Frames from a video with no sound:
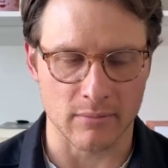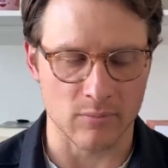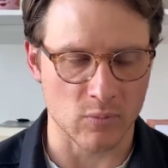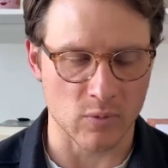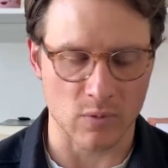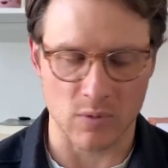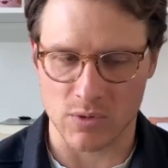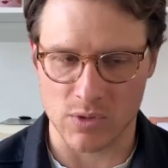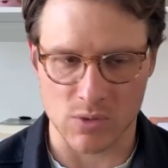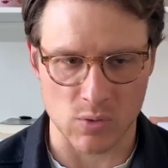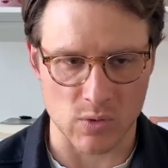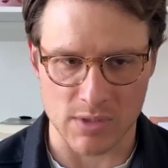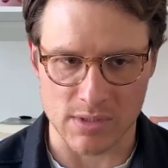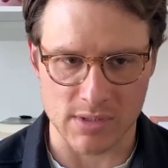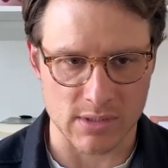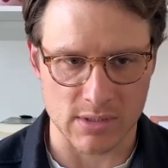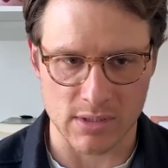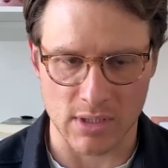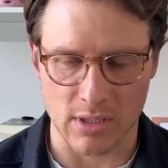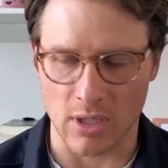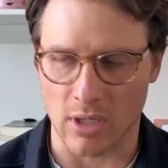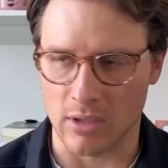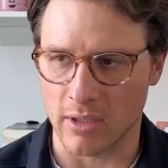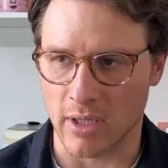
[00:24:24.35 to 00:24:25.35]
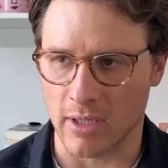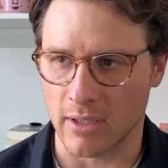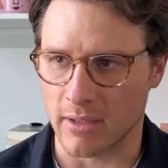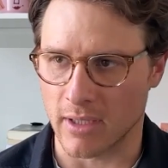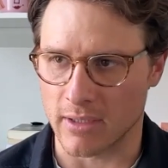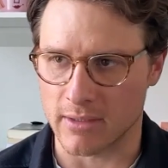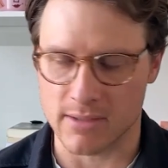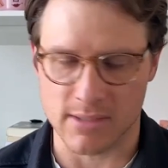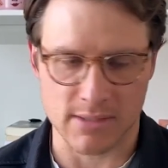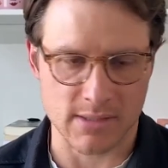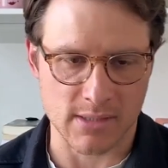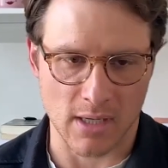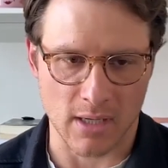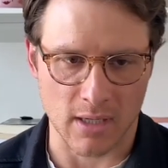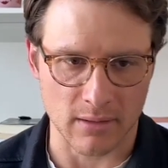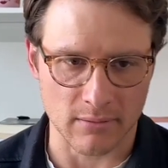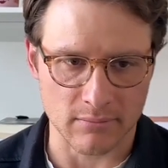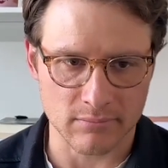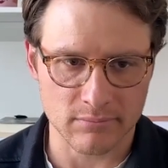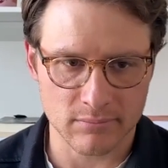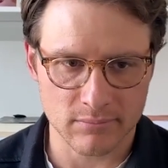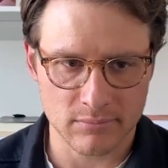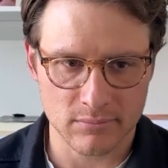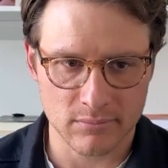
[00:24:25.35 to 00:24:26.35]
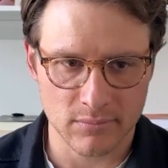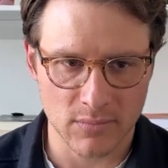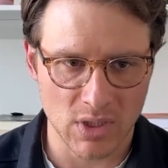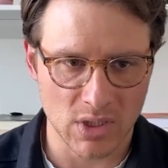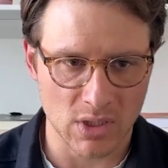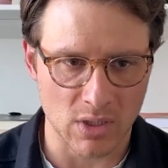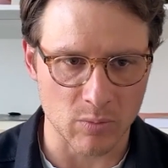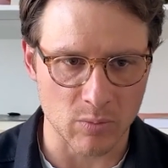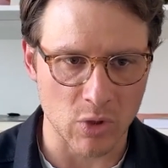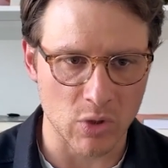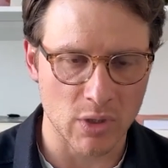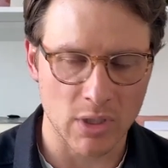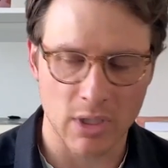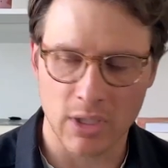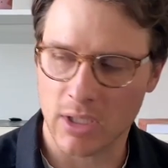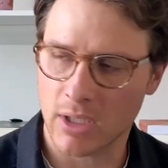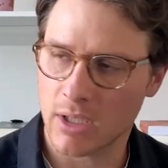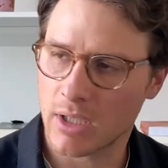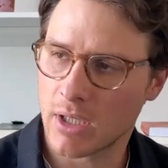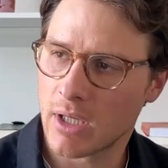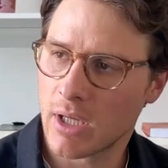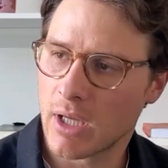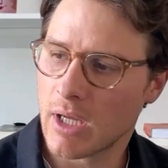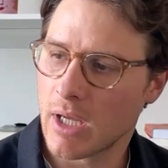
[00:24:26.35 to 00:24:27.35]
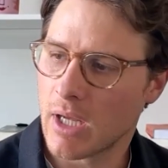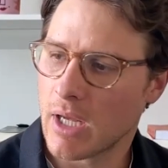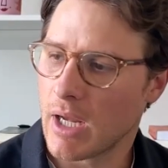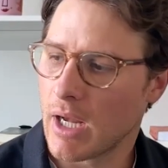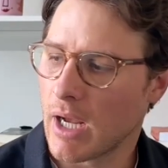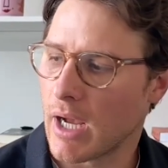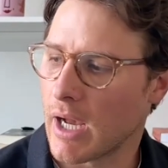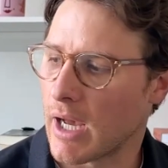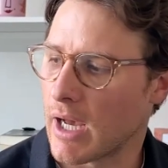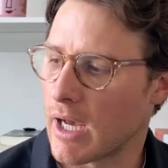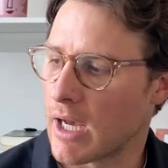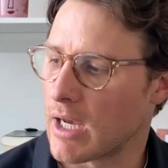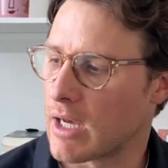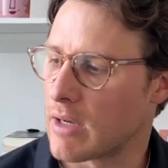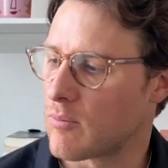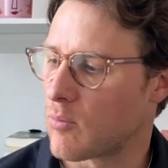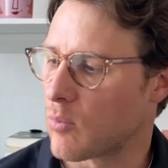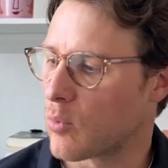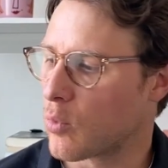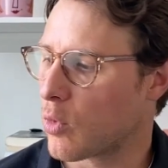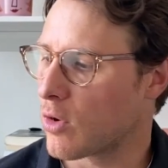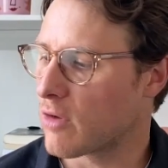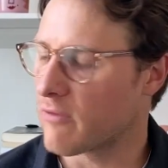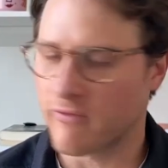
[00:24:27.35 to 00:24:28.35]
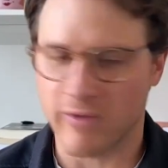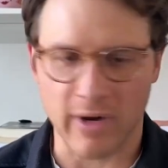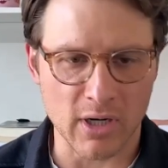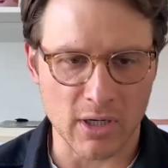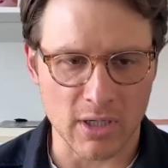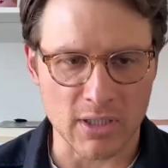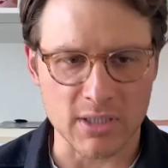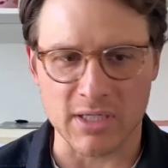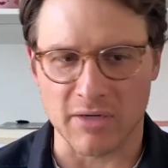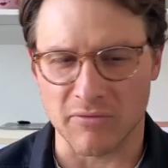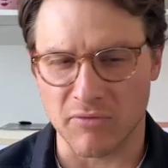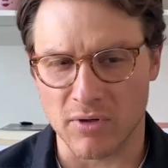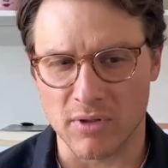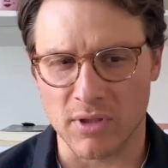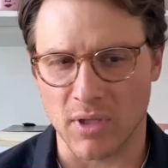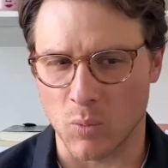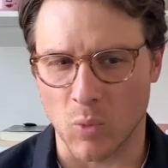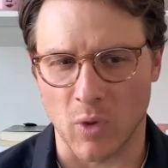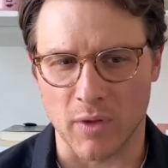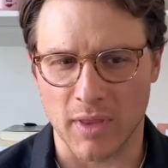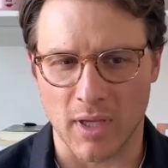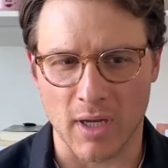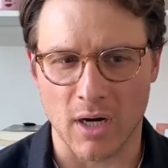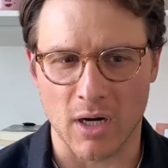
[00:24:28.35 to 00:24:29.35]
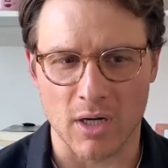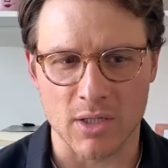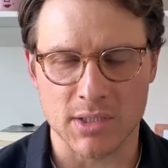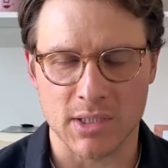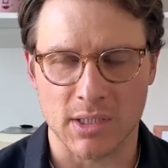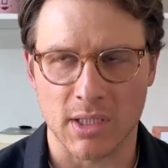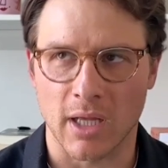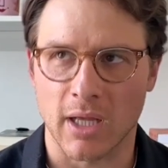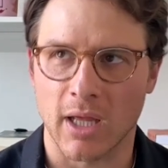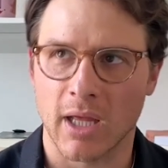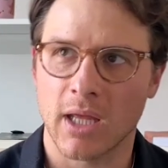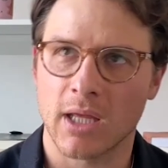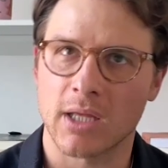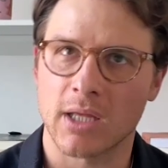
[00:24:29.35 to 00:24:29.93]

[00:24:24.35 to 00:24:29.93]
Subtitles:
Which was the online like design community, were very different than what they are today.